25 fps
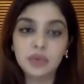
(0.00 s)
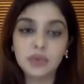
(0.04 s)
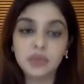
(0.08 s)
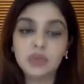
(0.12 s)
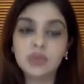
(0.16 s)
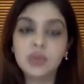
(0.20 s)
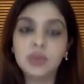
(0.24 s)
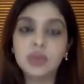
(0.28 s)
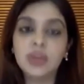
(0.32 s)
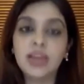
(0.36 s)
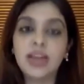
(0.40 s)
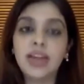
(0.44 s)

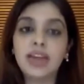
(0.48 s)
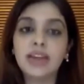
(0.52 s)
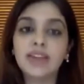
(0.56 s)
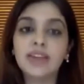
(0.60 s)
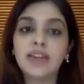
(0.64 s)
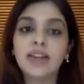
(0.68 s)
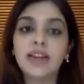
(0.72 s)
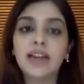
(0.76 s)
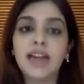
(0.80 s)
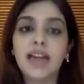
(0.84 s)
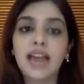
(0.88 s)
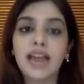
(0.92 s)
So that
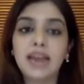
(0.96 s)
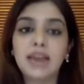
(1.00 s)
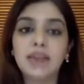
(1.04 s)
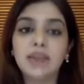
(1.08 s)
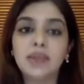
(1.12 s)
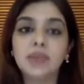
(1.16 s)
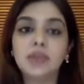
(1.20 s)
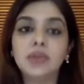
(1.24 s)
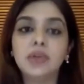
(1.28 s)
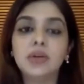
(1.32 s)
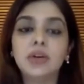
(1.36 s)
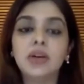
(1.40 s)
will help
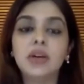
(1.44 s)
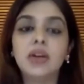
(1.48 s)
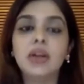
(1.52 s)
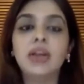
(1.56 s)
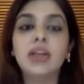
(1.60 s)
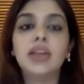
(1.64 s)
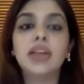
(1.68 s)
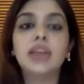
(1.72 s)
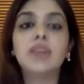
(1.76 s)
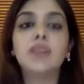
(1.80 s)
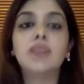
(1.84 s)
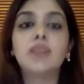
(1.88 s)
to
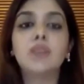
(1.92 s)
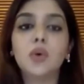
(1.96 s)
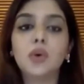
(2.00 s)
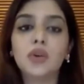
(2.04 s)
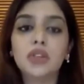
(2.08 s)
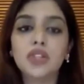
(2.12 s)
give more